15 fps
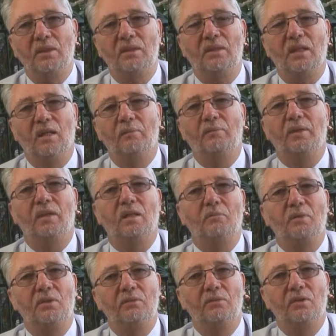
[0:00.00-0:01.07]
income that
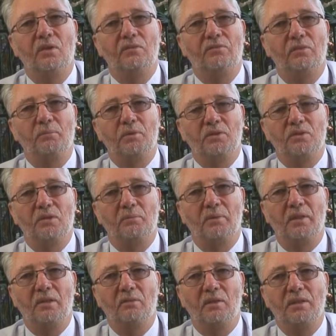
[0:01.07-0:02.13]
can be derived from your
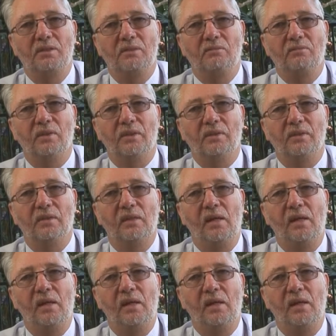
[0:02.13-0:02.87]
superannuation fund.